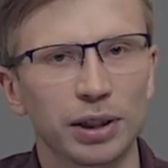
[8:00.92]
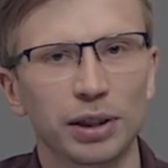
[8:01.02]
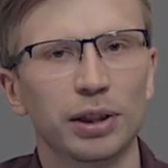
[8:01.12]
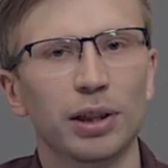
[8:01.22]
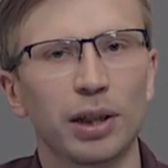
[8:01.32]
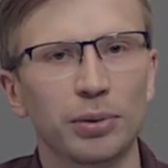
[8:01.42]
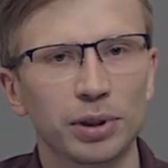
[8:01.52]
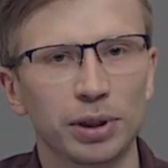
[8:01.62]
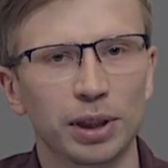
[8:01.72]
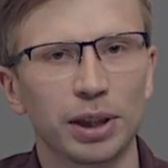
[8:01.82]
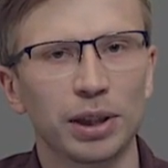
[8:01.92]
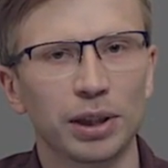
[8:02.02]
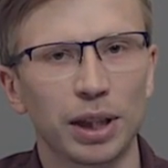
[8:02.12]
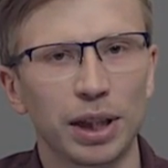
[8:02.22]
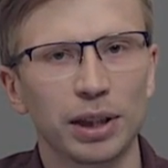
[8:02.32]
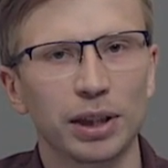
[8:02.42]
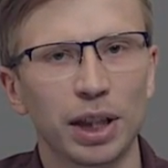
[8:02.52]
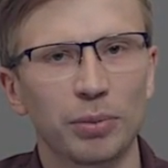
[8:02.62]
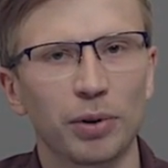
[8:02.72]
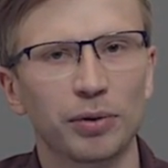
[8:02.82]
and allows setting any
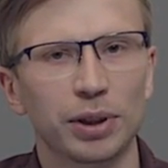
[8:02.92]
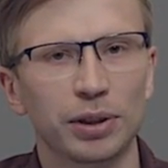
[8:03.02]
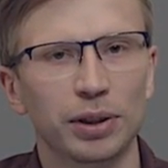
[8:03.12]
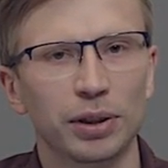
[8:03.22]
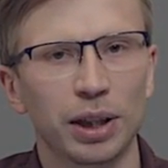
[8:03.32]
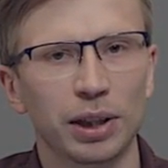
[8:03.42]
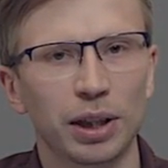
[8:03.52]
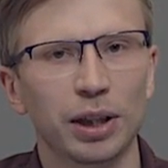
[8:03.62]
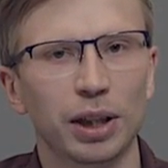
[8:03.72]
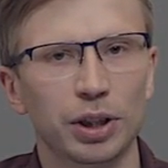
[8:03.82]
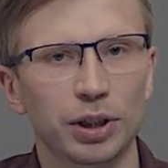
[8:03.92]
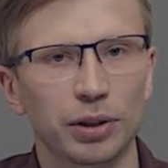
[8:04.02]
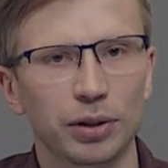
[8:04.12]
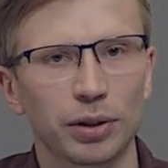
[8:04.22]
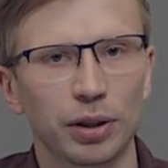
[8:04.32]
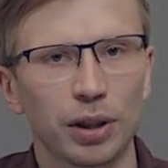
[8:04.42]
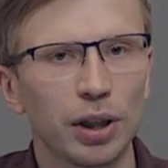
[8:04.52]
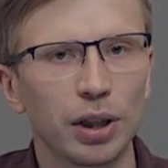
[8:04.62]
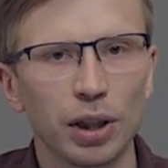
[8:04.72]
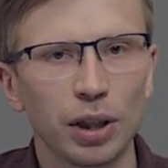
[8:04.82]
type of signal line connection.
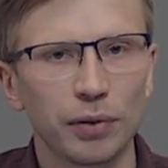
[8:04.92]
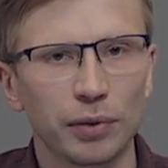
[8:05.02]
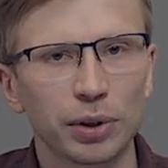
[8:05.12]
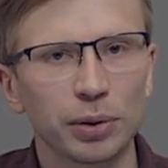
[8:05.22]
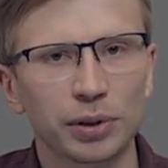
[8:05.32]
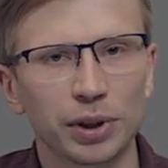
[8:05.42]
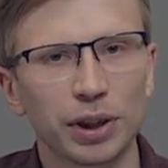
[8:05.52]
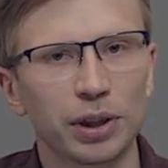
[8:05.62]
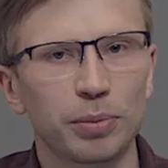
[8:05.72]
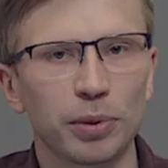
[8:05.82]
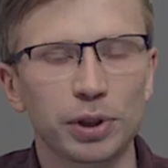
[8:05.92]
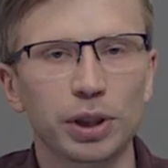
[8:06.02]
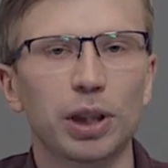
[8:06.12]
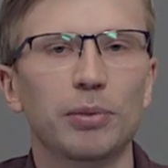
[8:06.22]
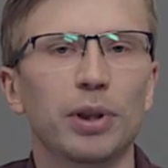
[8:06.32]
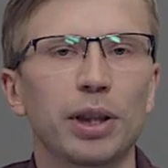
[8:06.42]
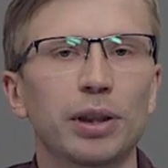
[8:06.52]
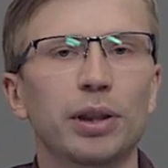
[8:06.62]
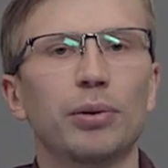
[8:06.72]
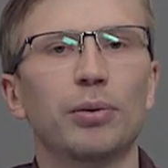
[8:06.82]
Virtual serial ports
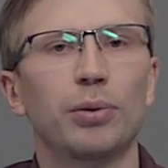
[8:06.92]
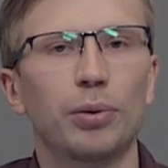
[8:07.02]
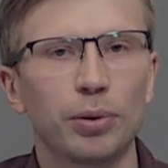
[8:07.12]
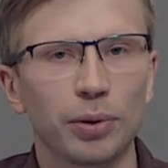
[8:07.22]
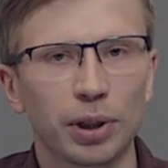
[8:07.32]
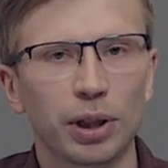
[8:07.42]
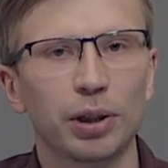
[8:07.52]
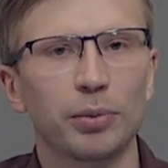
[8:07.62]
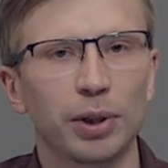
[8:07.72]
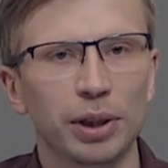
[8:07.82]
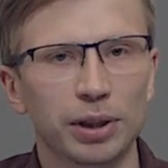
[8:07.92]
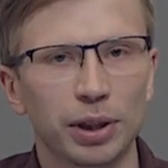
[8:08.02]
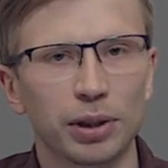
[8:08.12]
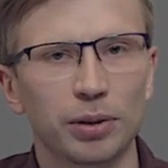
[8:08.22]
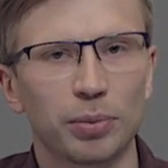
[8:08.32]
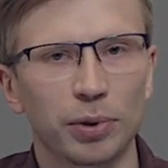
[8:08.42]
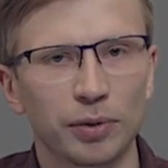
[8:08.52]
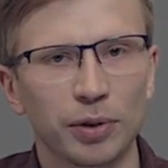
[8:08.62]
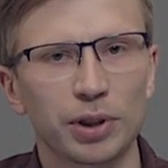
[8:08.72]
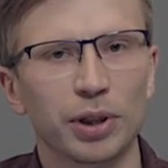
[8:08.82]
emulate all the hardware serial port
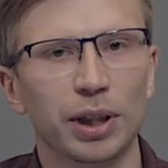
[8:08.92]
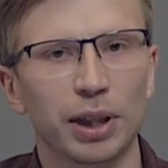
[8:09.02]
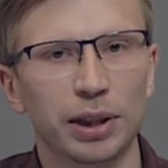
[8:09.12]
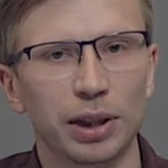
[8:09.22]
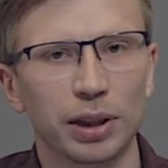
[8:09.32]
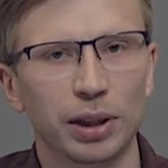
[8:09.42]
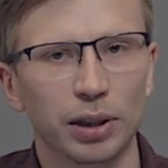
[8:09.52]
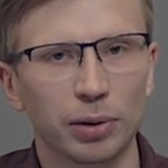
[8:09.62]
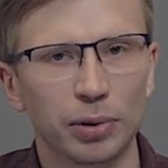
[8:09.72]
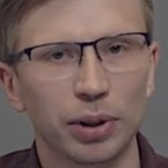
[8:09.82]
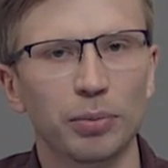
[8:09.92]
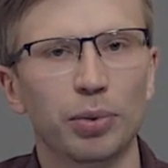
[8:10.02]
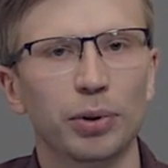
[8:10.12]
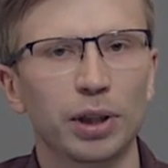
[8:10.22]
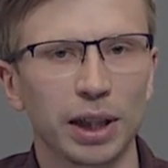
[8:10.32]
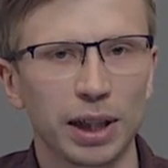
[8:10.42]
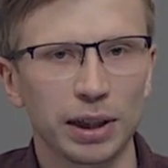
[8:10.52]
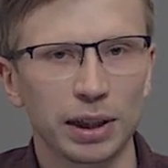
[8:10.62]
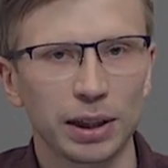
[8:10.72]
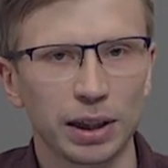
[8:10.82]
functionality, including baud
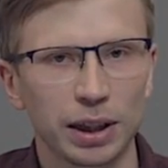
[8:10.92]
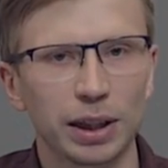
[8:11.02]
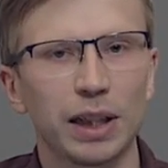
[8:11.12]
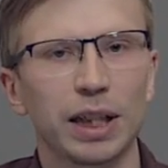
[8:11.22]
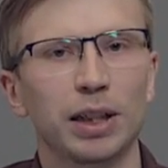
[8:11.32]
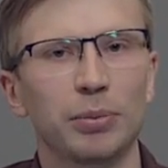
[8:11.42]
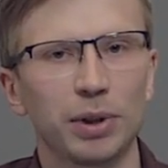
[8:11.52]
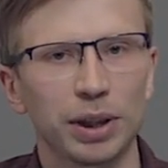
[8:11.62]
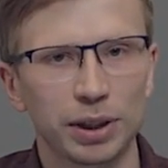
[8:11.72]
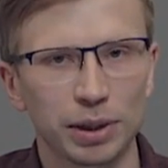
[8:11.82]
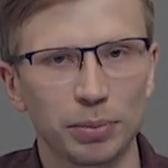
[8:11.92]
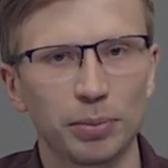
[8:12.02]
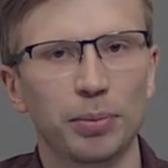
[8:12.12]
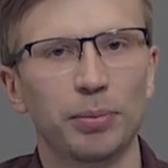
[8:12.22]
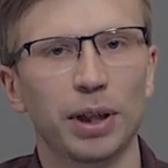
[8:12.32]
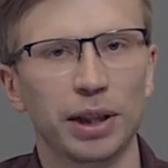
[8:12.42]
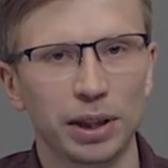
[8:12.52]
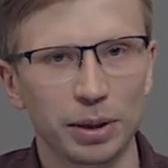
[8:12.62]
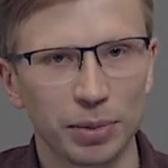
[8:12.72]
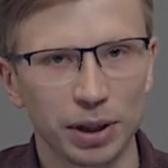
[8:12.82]
rate, data bits,
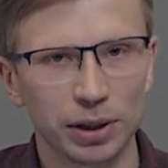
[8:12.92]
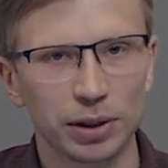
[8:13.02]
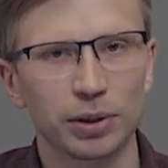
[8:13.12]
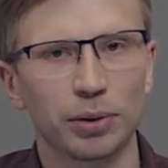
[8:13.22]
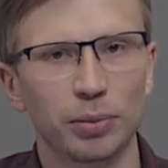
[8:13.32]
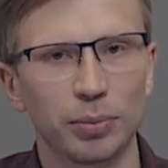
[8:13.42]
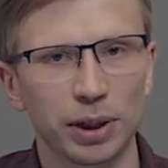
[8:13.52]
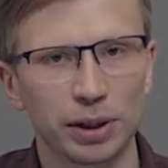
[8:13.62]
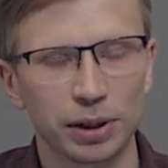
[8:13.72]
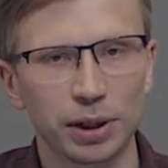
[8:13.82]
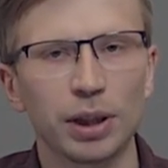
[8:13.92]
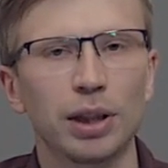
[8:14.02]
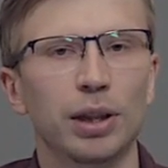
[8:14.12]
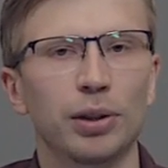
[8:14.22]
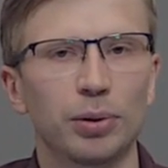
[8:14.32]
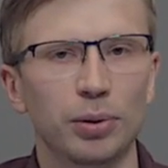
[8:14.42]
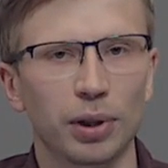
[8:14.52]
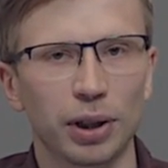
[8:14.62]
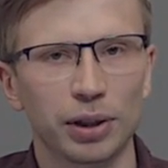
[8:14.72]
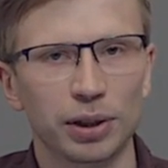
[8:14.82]
parity bits, stop bits, and all
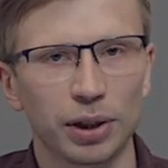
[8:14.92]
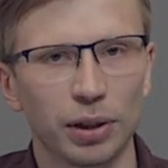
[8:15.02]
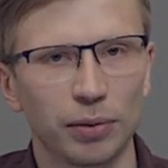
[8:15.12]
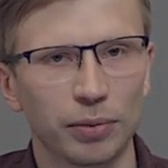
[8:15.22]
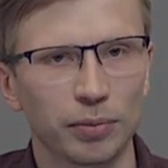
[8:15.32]
other stuff.